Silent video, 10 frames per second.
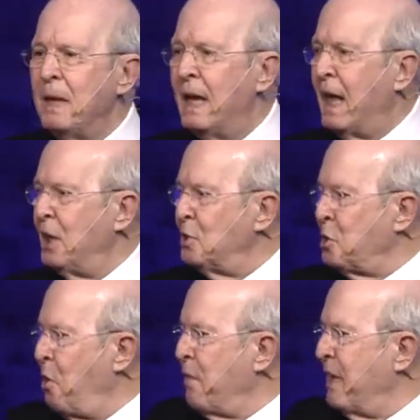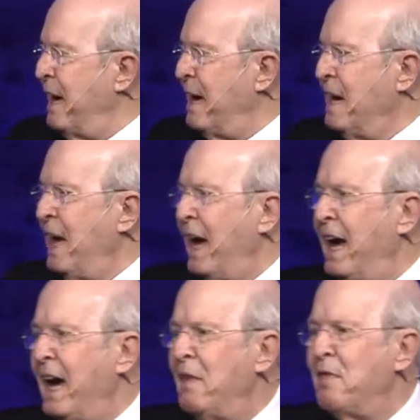and I looked over there,
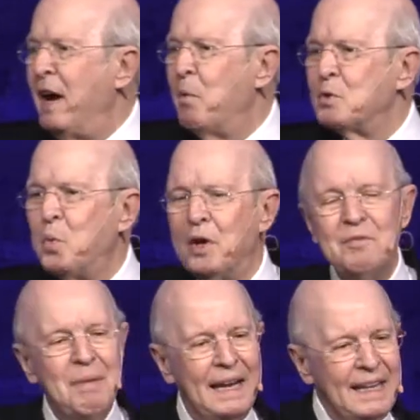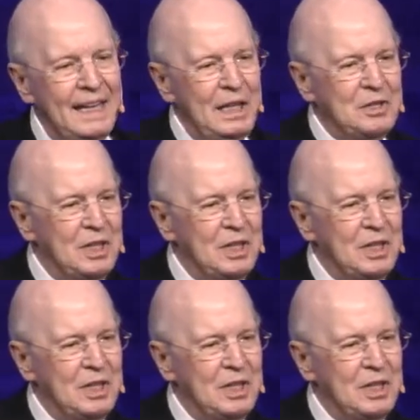and, and there was one of my lady